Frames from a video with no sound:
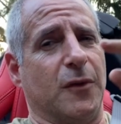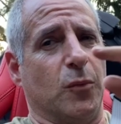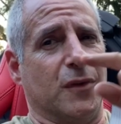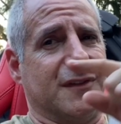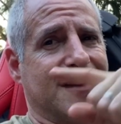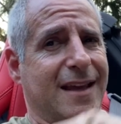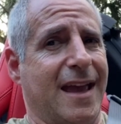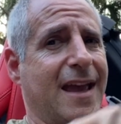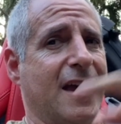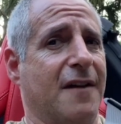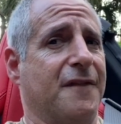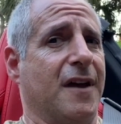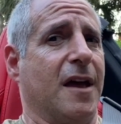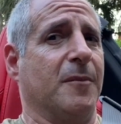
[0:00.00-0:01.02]
was the
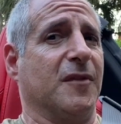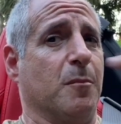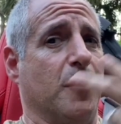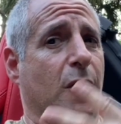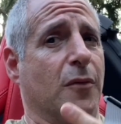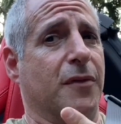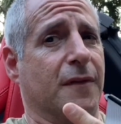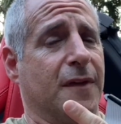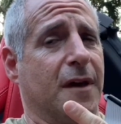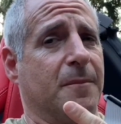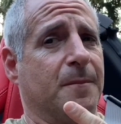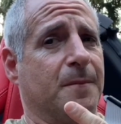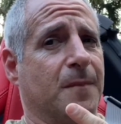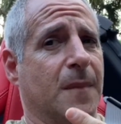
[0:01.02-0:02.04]
AFMs, both of
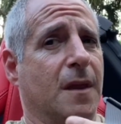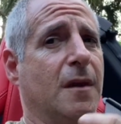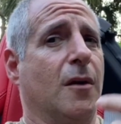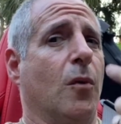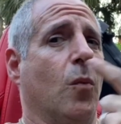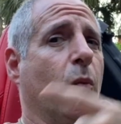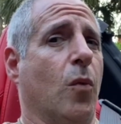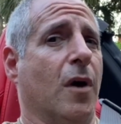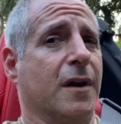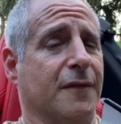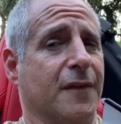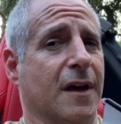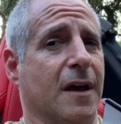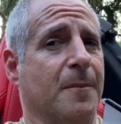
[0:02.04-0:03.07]
them, one of
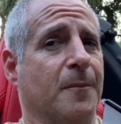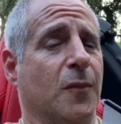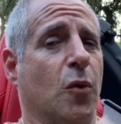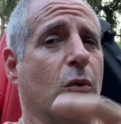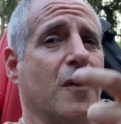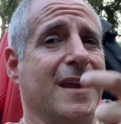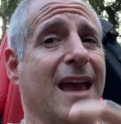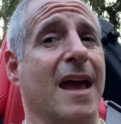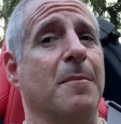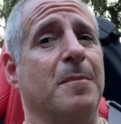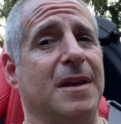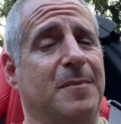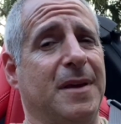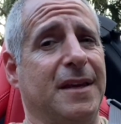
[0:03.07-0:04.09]
them, or the
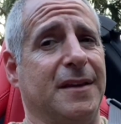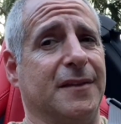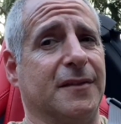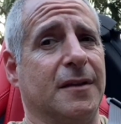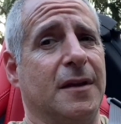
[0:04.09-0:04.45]
NPPs.